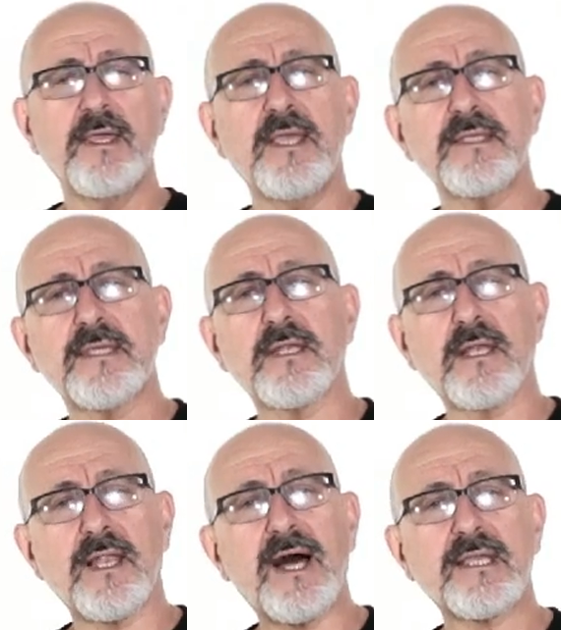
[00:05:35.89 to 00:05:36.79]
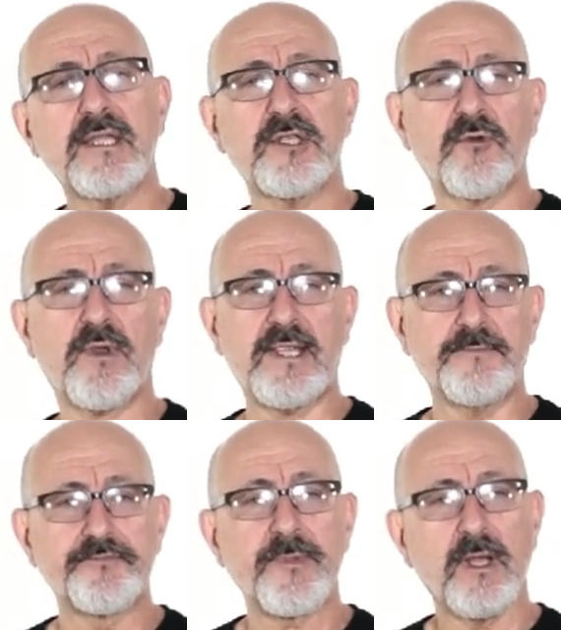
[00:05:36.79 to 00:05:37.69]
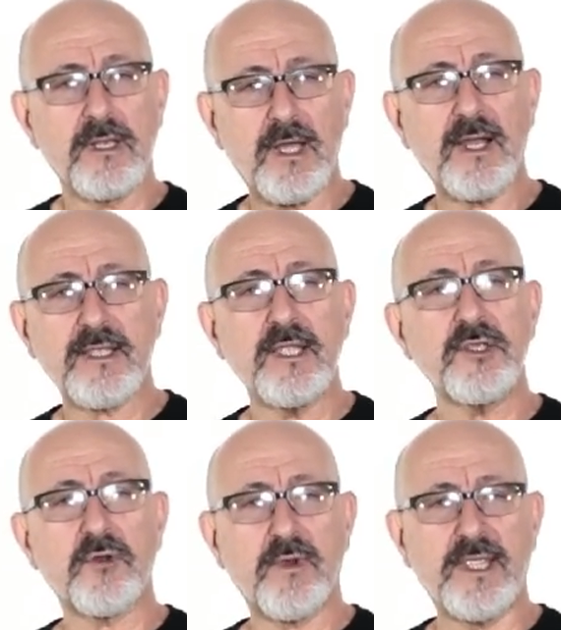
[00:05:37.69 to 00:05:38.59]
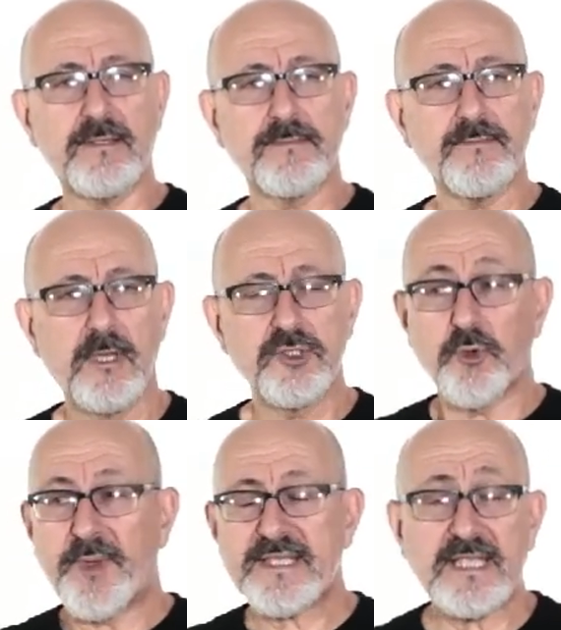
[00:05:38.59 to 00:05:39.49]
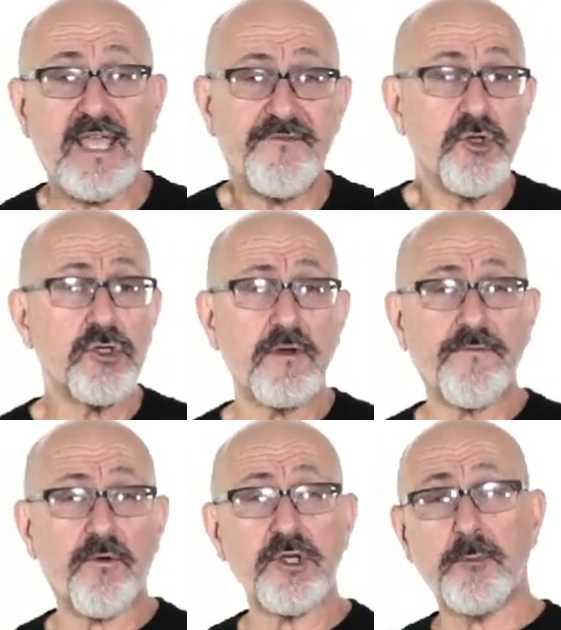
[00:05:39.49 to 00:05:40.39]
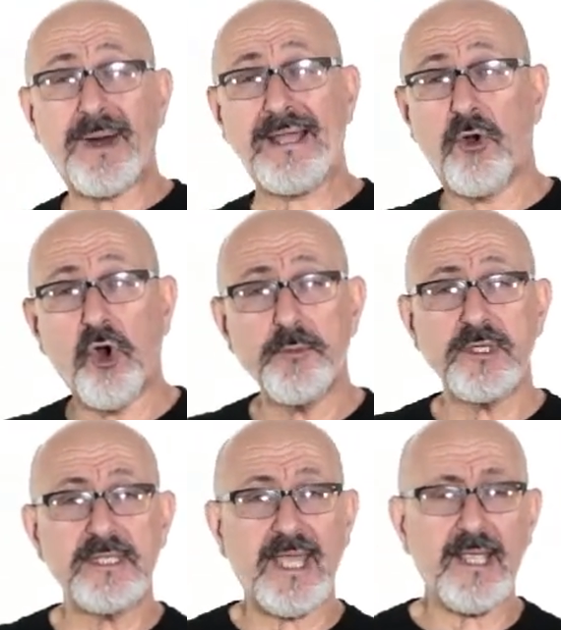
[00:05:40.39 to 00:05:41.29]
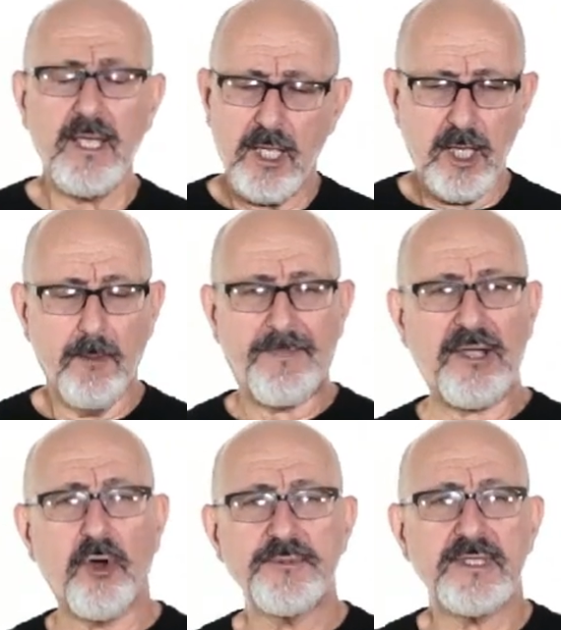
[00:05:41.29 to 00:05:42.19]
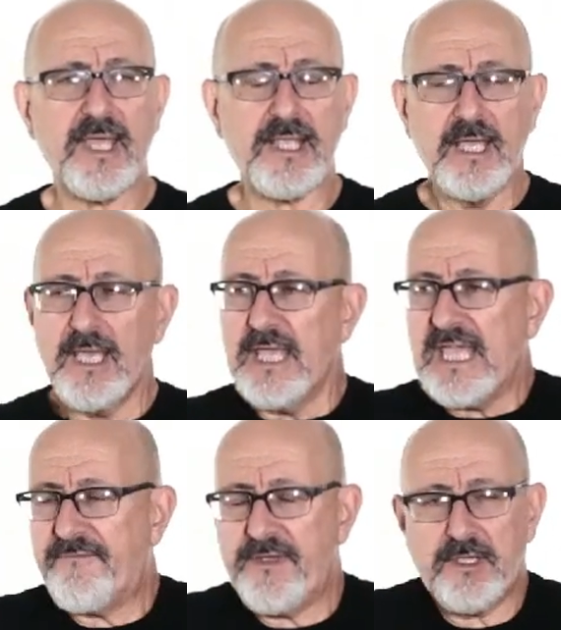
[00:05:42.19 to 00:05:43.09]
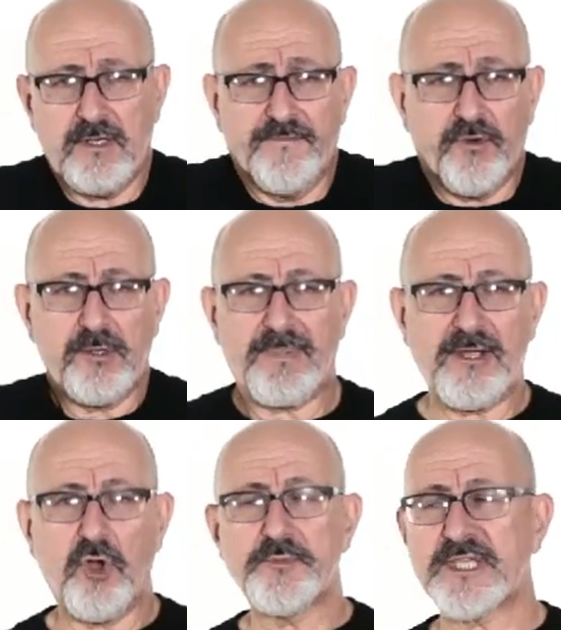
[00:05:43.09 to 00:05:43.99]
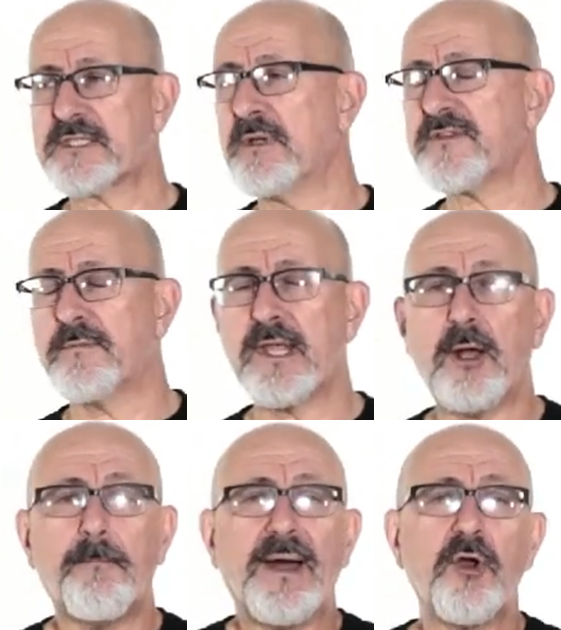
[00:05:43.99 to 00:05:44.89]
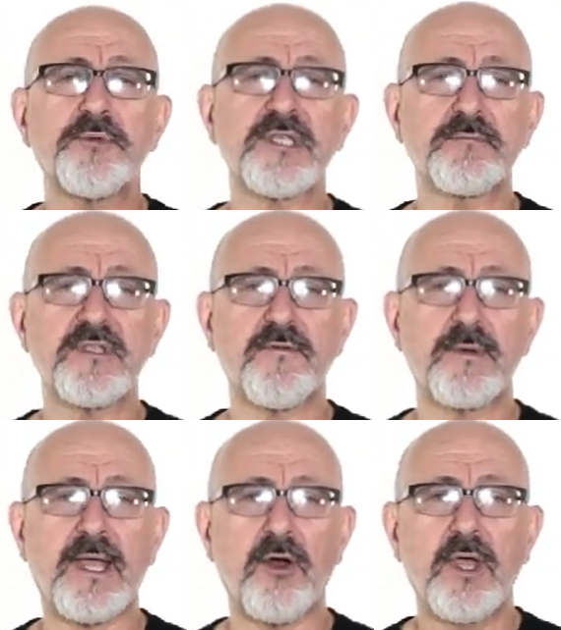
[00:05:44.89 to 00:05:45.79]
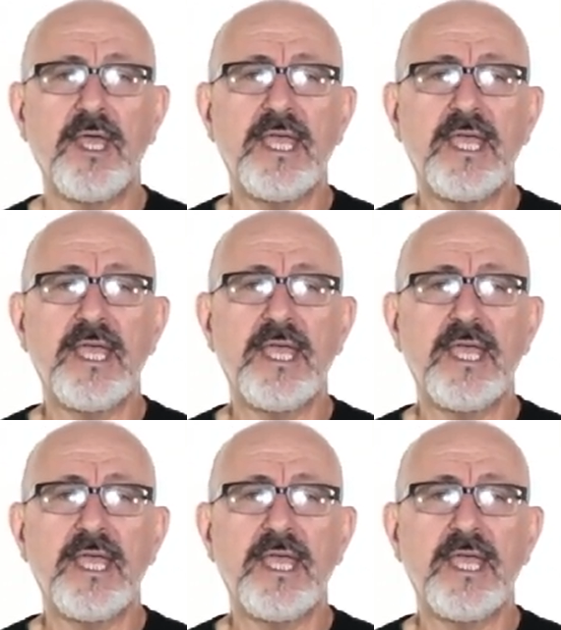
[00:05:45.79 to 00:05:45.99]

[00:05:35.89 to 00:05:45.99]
He said, lock in your rate, lock in your rate. So basically, if you can afford to buy a home today, buy a home today. If you can afford to buy a home six months from now, buy a home six months from now.